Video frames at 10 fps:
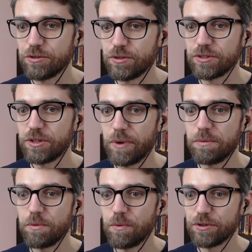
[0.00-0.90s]
to look the way
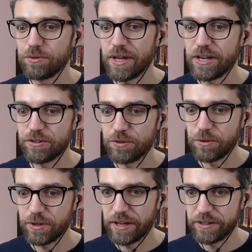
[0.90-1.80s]
we want to get it to
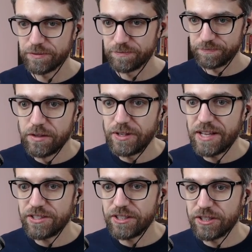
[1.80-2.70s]
look like. So
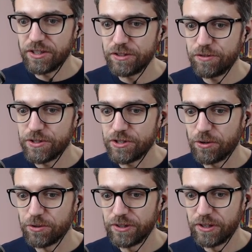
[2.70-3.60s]
that's the current
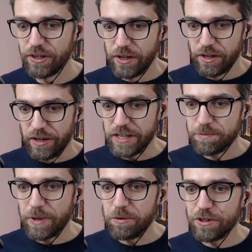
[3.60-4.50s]
result. Let's
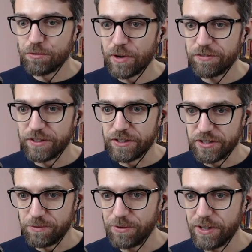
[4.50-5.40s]
play with the roughness.
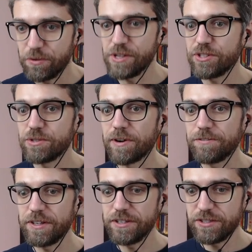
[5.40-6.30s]
If we increase the
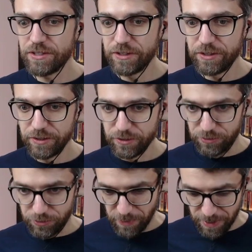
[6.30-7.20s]
roughness,
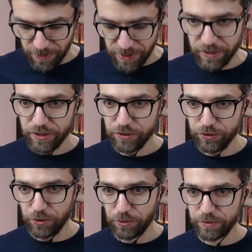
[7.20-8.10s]
to maybe
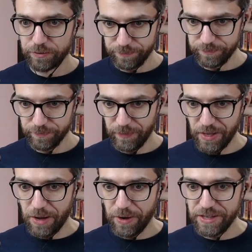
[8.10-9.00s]
2.
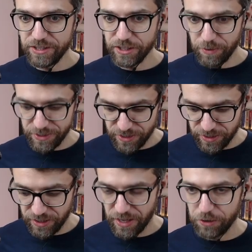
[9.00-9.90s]
Now let's increase the
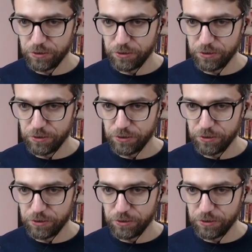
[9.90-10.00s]
detail